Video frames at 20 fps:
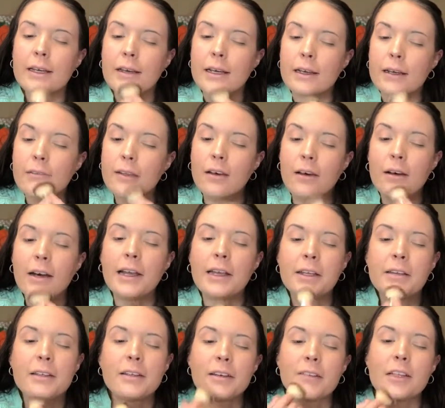
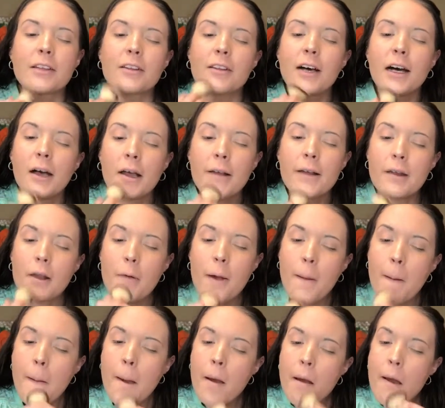highlight a lot.
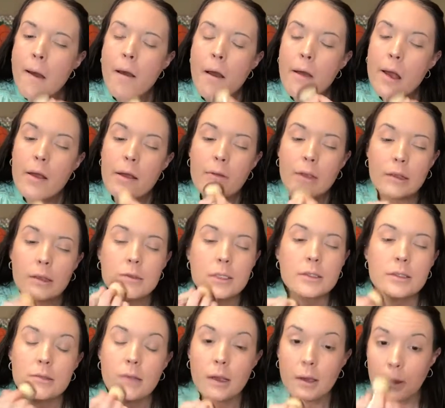
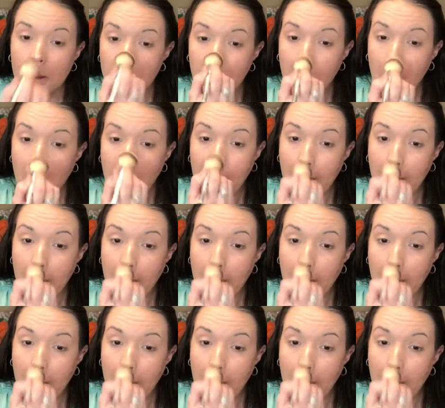So